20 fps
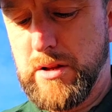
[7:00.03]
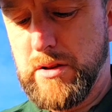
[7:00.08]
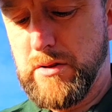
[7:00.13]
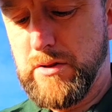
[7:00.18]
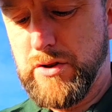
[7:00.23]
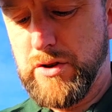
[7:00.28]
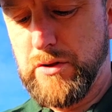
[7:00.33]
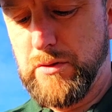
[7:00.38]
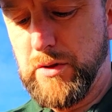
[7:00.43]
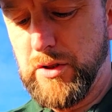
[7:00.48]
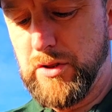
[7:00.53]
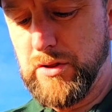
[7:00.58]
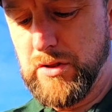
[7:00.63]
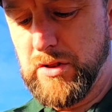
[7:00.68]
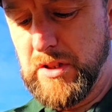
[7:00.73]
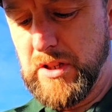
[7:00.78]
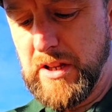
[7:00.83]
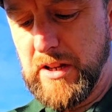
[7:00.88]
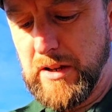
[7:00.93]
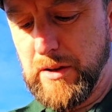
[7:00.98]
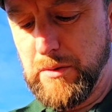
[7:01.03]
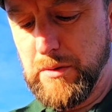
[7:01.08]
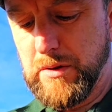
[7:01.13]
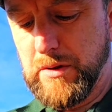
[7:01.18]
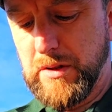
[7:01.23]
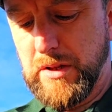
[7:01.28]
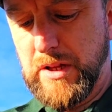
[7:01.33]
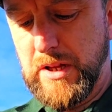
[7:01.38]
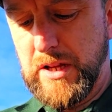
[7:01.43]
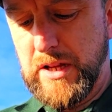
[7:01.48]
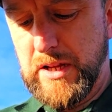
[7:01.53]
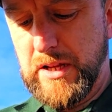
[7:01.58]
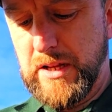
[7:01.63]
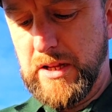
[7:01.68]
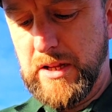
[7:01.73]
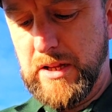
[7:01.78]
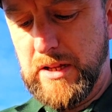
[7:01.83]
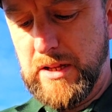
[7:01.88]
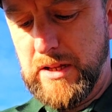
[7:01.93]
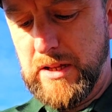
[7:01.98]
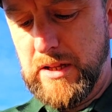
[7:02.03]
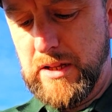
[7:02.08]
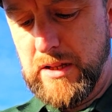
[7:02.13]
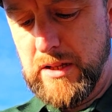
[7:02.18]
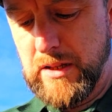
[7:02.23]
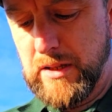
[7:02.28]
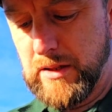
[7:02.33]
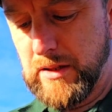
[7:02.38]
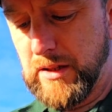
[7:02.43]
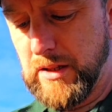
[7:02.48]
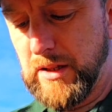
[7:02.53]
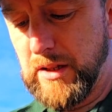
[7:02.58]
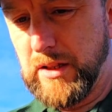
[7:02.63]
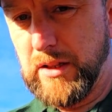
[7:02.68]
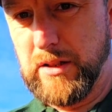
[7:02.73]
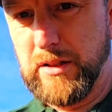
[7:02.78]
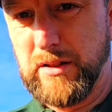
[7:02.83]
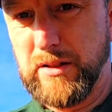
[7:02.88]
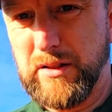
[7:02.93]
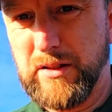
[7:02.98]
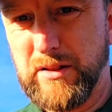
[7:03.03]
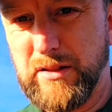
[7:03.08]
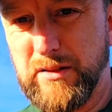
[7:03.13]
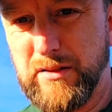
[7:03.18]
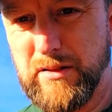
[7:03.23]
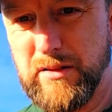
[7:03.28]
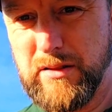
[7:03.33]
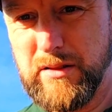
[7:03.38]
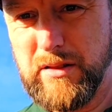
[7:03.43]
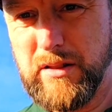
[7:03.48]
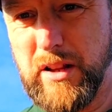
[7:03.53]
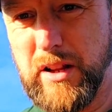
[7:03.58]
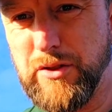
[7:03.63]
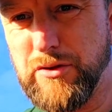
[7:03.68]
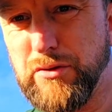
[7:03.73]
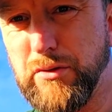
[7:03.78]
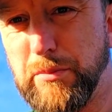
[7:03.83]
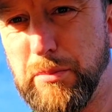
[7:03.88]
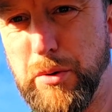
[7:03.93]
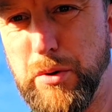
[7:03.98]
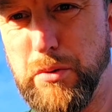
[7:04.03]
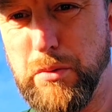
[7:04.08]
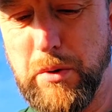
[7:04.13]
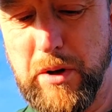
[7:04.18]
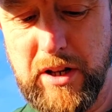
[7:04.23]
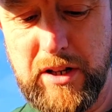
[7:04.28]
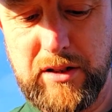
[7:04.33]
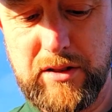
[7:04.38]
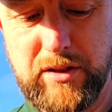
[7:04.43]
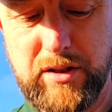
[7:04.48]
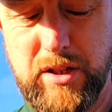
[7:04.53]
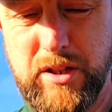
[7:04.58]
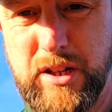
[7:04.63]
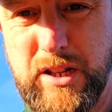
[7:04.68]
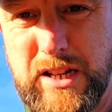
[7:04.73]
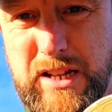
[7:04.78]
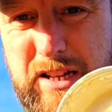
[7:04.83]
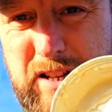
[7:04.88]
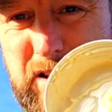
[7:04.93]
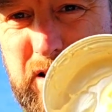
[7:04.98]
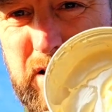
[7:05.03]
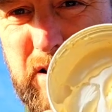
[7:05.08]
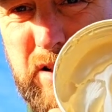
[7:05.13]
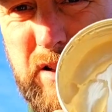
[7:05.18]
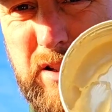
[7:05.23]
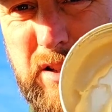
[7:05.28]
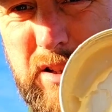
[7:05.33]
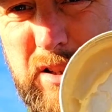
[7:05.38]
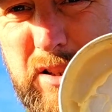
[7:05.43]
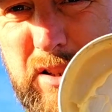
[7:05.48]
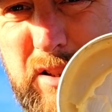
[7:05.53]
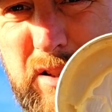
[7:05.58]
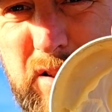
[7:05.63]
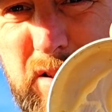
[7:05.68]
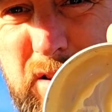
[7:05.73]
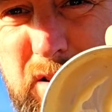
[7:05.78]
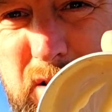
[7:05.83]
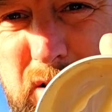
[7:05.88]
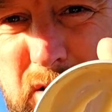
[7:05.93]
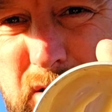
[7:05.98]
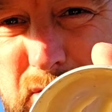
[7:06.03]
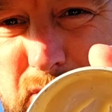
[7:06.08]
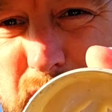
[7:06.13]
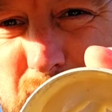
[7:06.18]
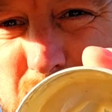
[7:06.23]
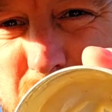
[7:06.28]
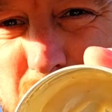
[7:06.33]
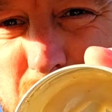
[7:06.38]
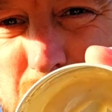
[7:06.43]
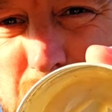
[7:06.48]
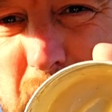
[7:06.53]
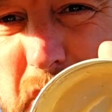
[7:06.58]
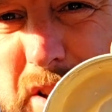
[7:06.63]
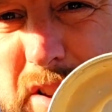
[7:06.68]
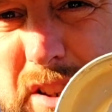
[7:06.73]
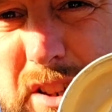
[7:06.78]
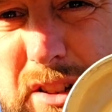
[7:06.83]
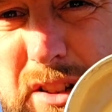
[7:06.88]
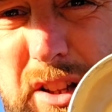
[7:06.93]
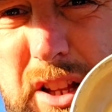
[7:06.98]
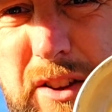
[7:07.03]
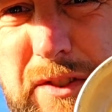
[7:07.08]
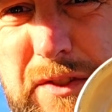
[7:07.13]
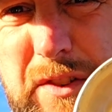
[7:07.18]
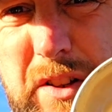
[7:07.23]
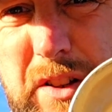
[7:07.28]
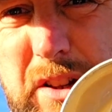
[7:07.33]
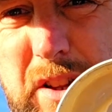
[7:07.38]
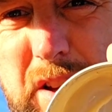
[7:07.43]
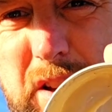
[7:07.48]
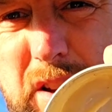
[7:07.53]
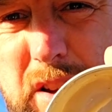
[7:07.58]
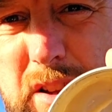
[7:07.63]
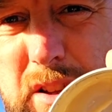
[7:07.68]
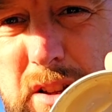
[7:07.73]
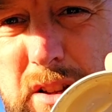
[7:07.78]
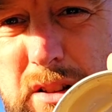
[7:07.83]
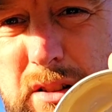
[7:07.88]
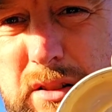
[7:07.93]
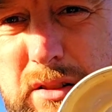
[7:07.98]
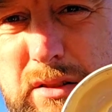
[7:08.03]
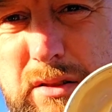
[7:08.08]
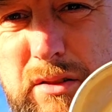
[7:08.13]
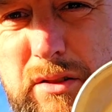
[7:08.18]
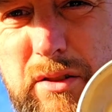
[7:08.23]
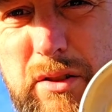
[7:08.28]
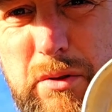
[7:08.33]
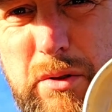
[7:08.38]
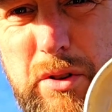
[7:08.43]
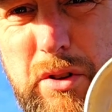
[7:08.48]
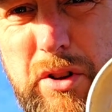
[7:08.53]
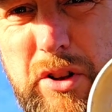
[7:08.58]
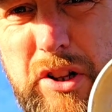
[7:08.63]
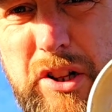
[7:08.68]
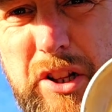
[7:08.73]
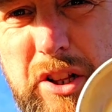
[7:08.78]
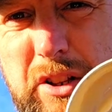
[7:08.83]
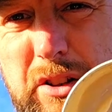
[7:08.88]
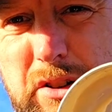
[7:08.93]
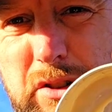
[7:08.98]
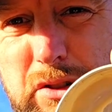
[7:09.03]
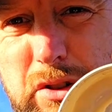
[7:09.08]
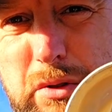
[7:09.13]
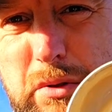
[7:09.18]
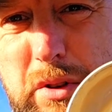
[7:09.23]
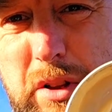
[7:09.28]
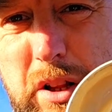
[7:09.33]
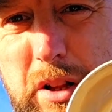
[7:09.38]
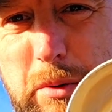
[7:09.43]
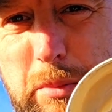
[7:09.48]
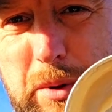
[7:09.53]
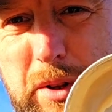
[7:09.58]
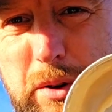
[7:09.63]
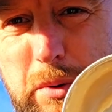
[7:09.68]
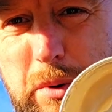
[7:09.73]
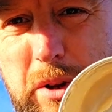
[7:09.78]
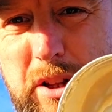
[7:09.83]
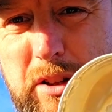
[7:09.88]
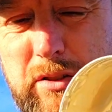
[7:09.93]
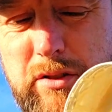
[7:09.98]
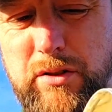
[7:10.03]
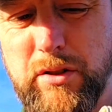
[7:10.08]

I'll show you just now, the natural boot wax, there isn't a great deal left in there. You know, another clean or two and that'll be away.